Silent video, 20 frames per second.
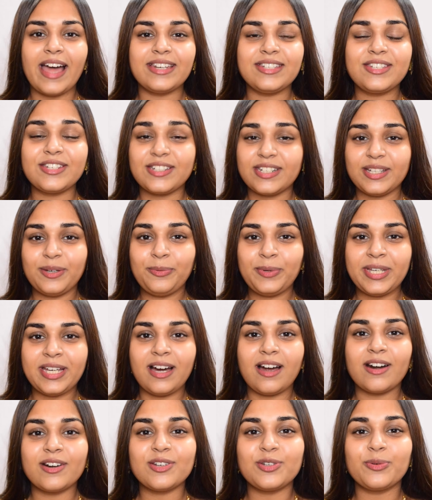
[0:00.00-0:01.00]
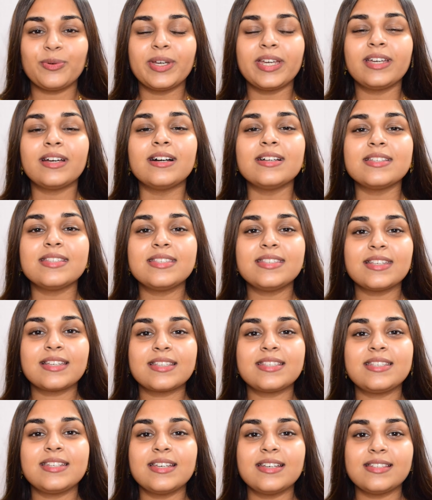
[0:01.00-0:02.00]
and today we are doing a
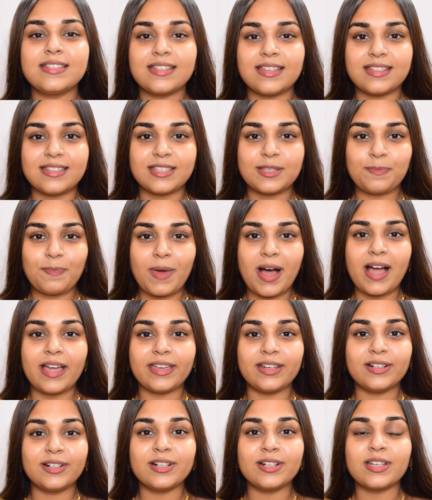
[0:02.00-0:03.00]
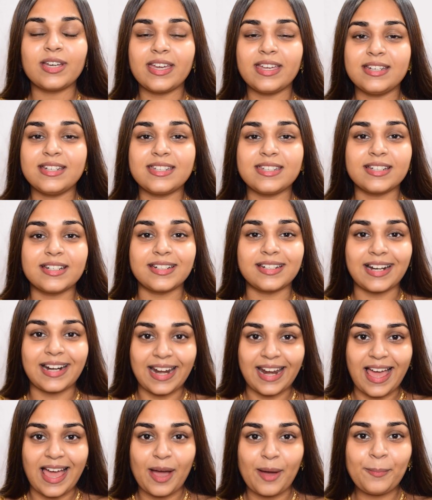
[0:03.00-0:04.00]
60s inspired Indian
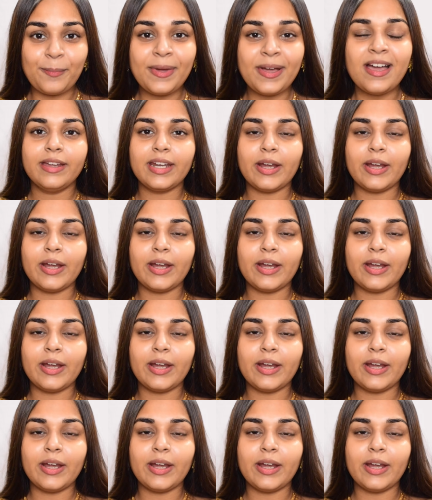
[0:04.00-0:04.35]
glam.